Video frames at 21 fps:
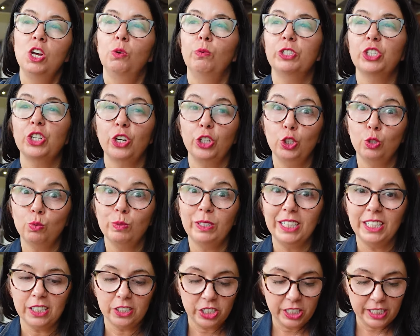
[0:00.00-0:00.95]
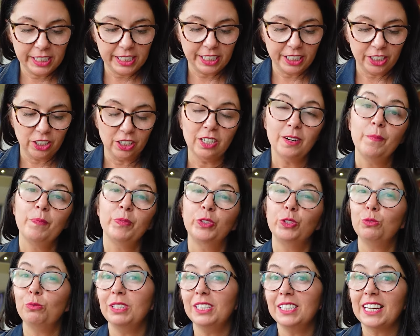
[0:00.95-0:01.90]
which are unique to here.
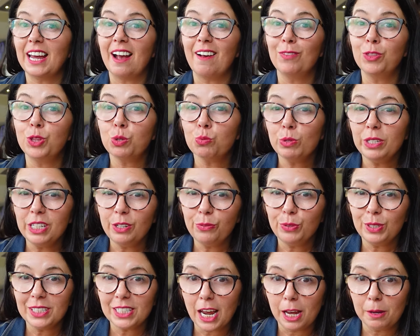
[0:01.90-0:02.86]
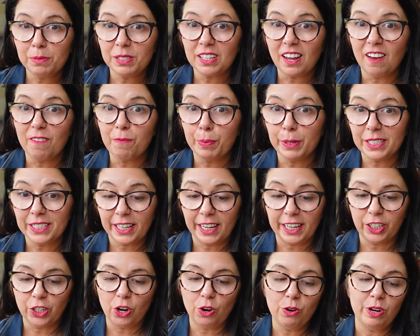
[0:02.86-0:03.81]
You need to have 3 different types of
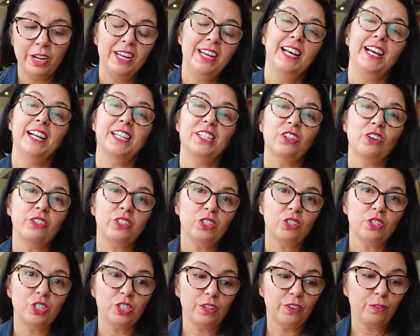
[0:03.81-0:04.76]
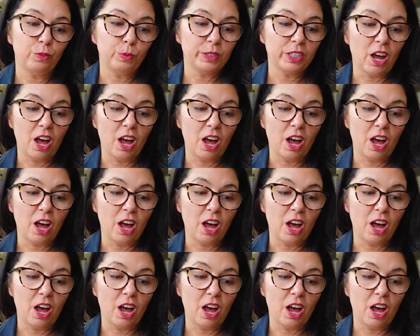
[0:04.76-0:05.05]
potato. It's also served with